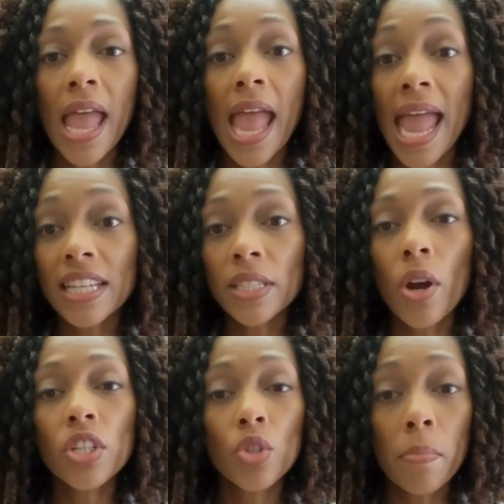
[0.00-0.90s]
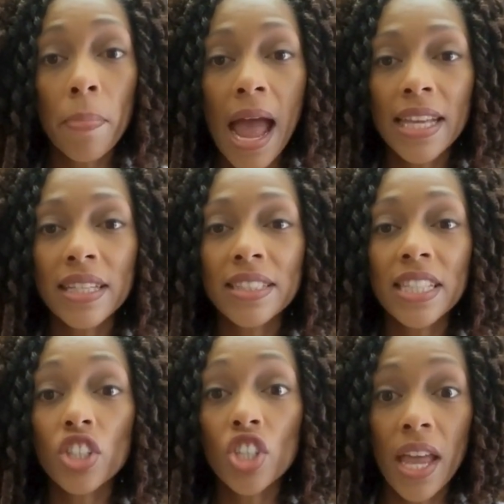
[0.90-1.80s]
Experts remind us
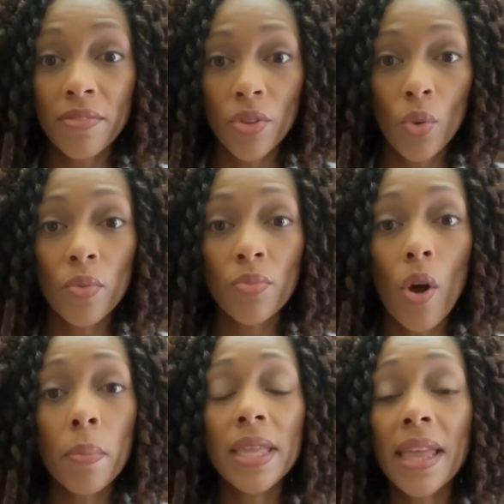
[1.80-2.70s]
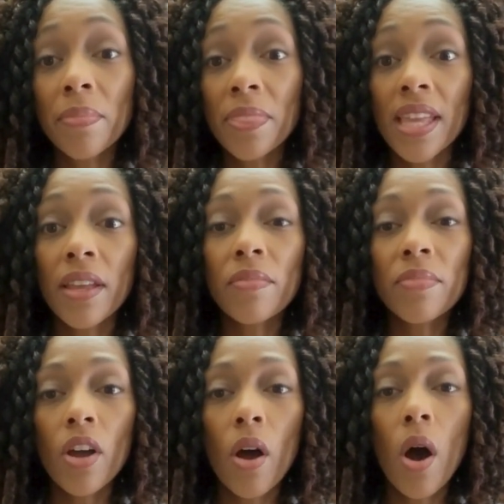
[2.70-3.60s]
that jet fuel forms a thin
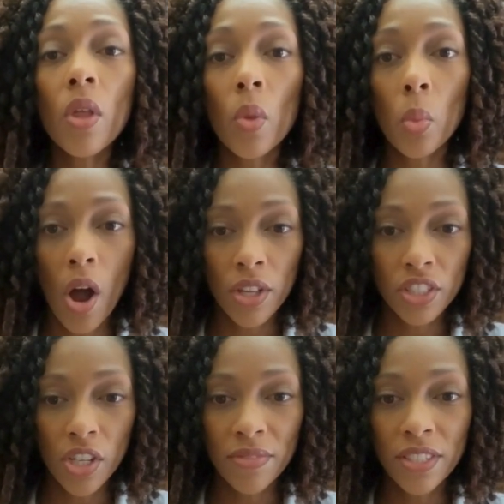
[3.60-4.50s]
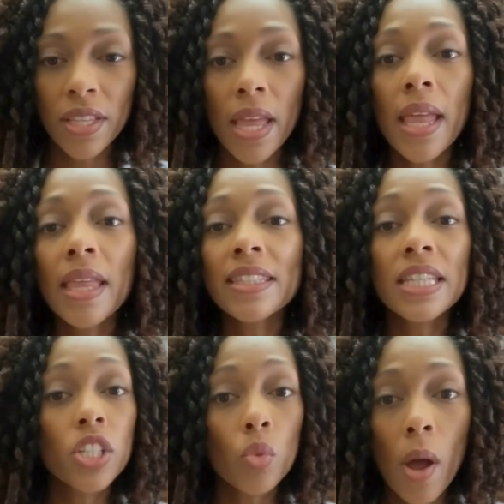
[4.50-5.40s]
film on the water surface,
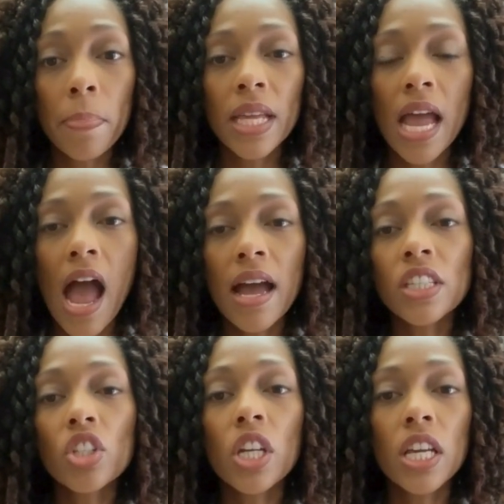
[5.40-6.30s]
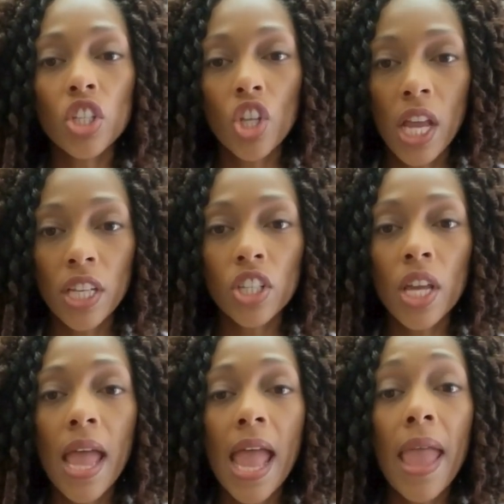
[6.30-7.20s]
disrupting oxygen exchange
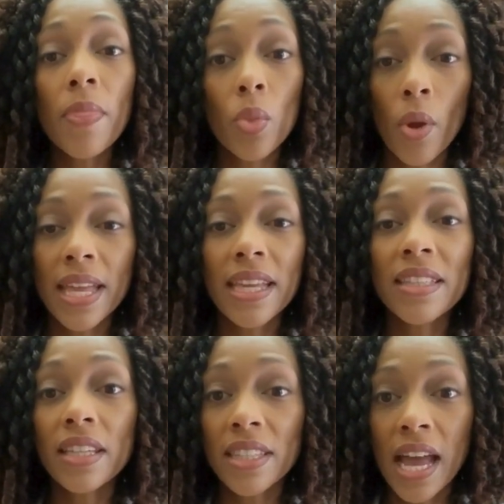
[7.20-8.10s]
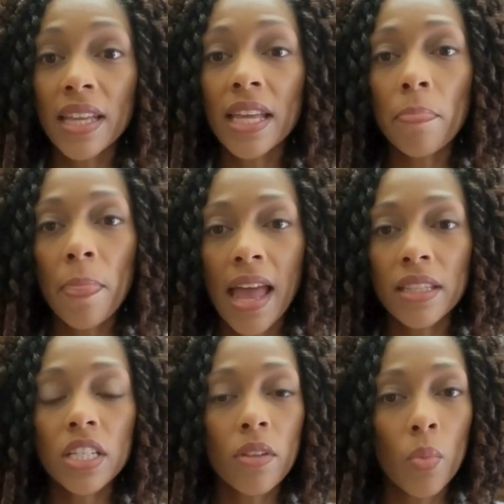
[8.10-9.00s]
and threatening the delicate
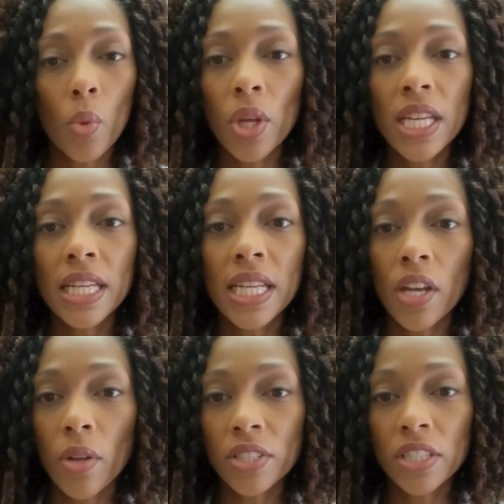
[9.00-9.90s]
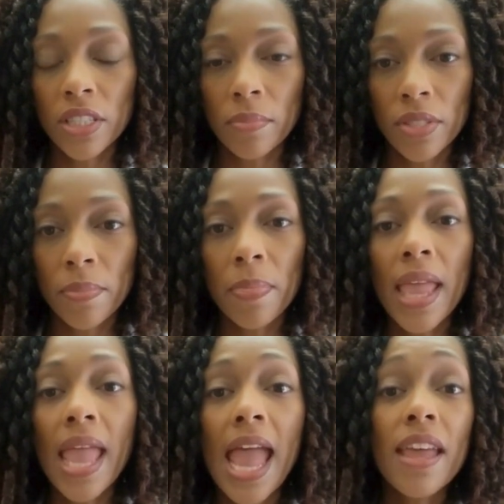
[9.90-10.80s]
balance of marine ecosystems.
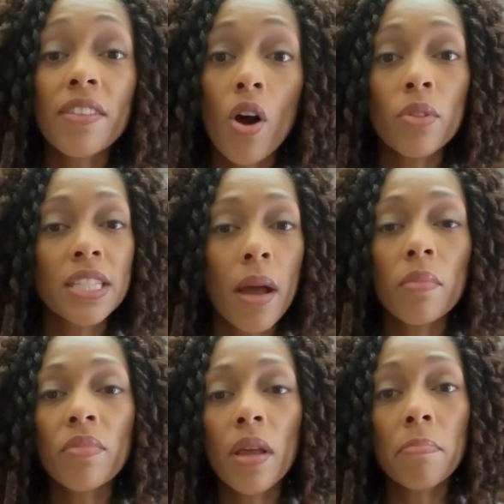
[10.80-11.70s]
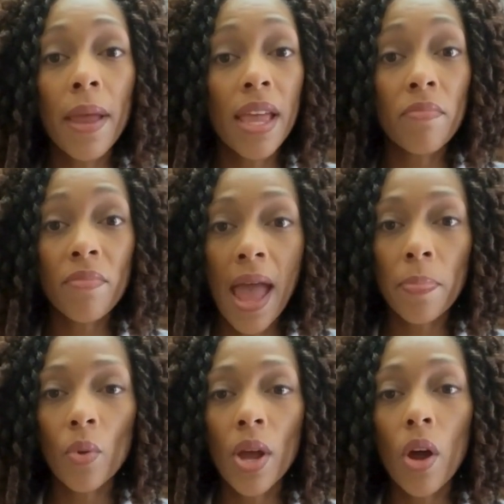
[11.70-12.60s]
And though some of it may
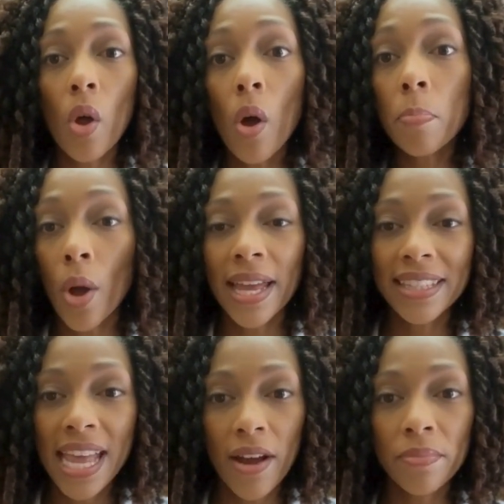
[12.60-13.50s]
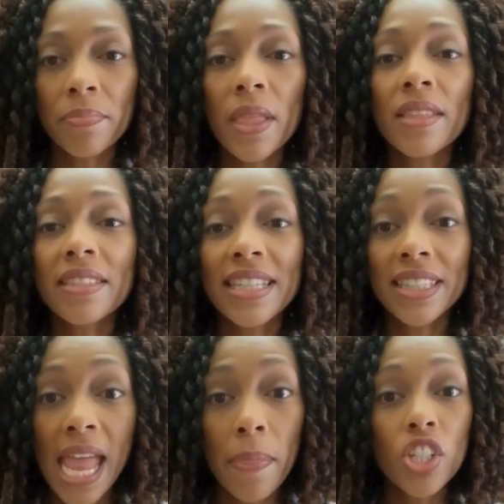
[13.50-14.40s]
evaporate or break down, the
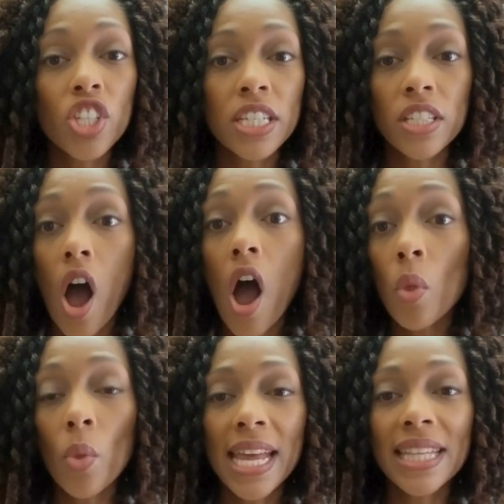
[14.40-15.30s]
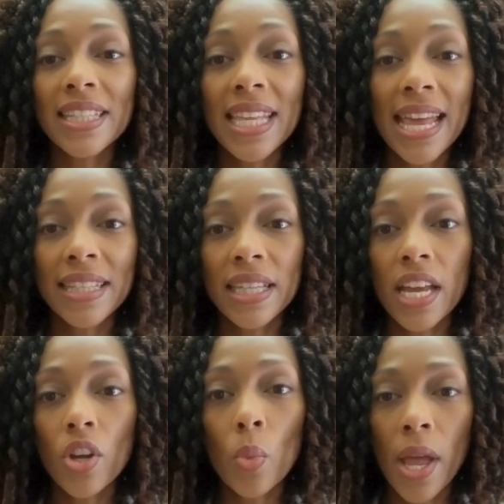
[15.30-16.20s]
damage is already likely
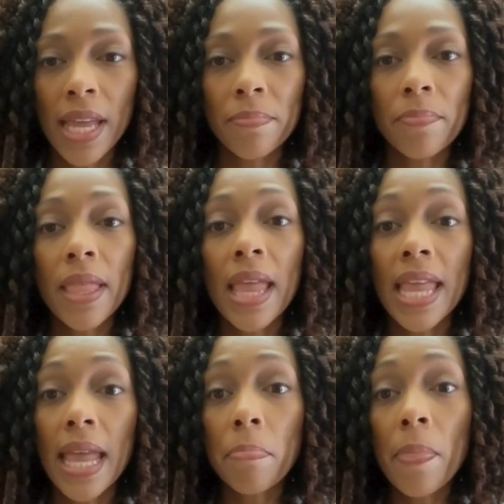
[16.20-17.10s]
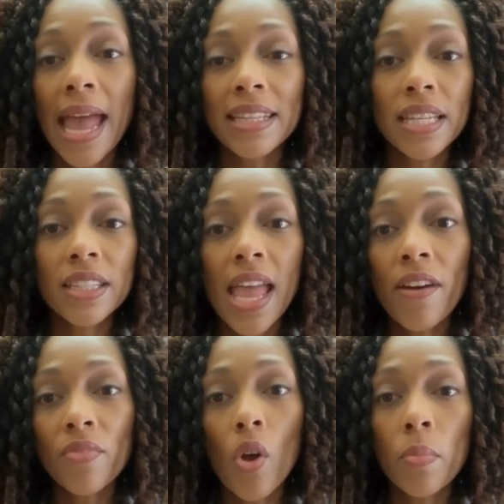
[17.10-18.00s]
underway, impacting life
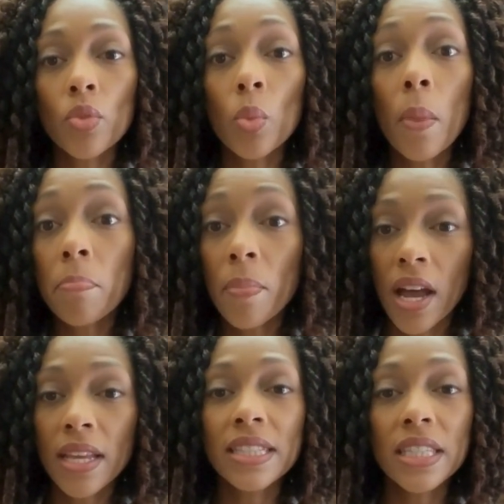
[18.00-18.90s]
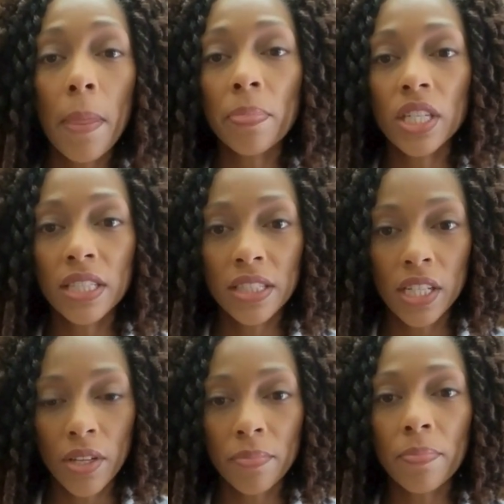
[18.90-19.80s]
forms we barely stop to consider.